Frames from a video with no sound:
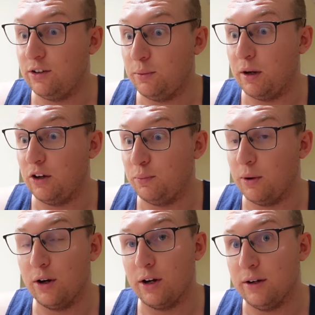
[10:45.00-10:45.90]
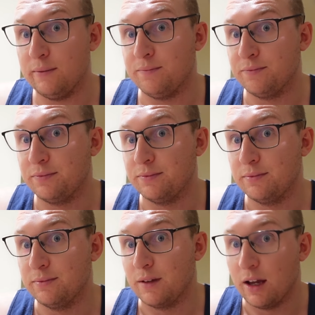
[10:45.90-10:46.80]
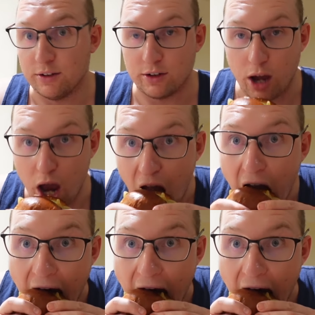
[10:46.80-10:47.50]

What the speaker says: beef burger. Let's go.